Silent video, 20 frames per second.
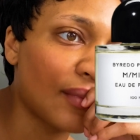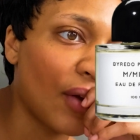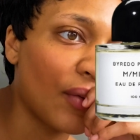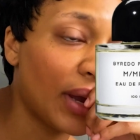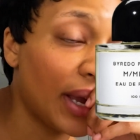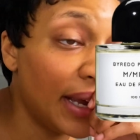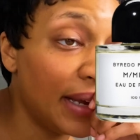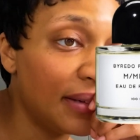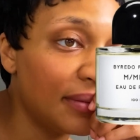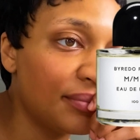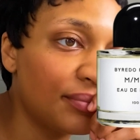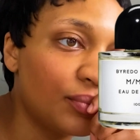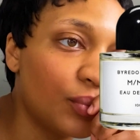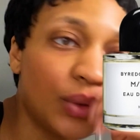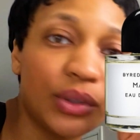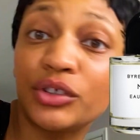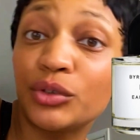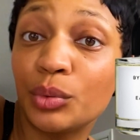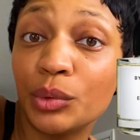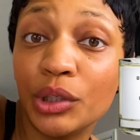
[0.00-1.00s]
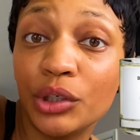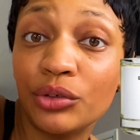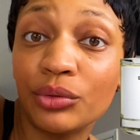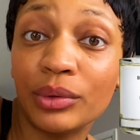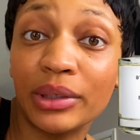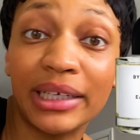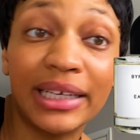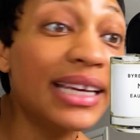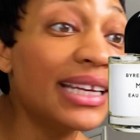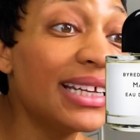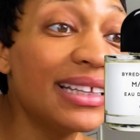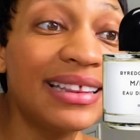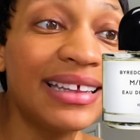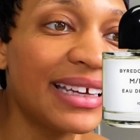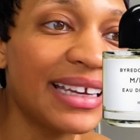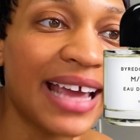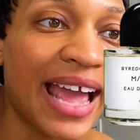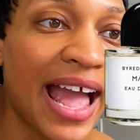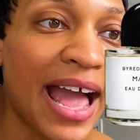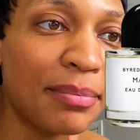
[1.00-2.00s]
Okay, well, it's 2020. Anything
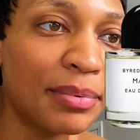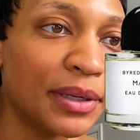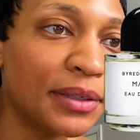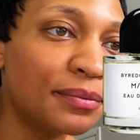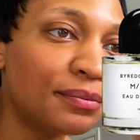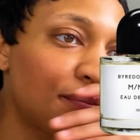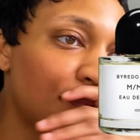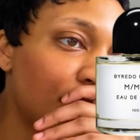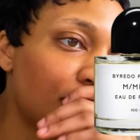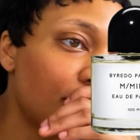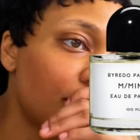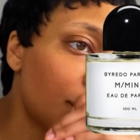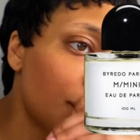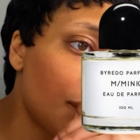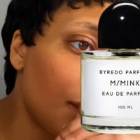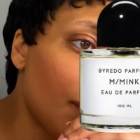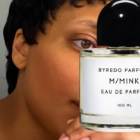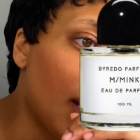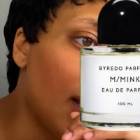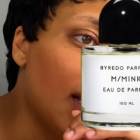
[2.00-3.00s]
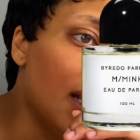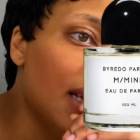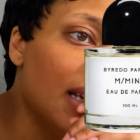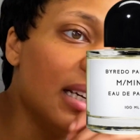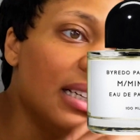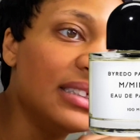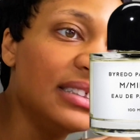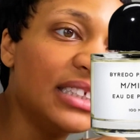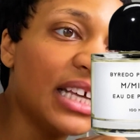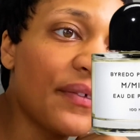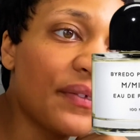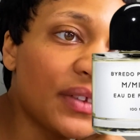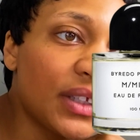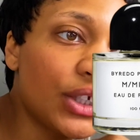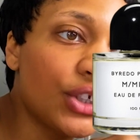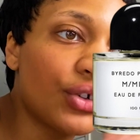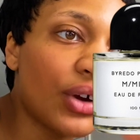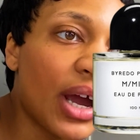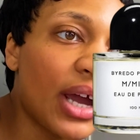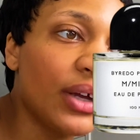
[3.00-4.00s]
can happen. Definitely
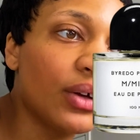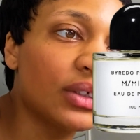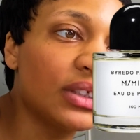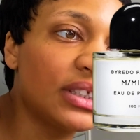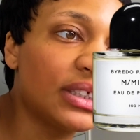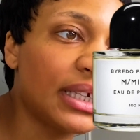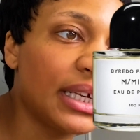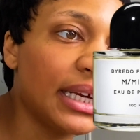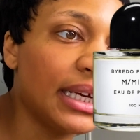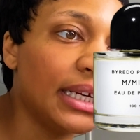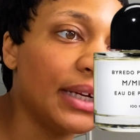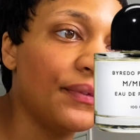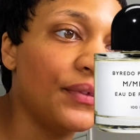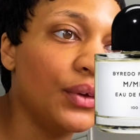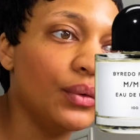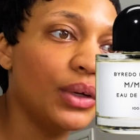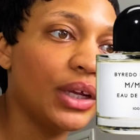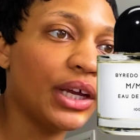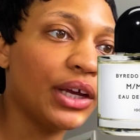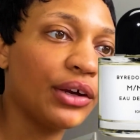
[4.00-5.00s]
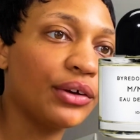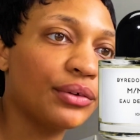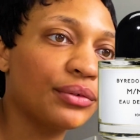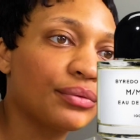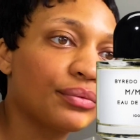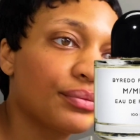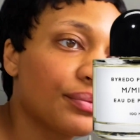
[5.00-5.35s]
try on skin if you dare.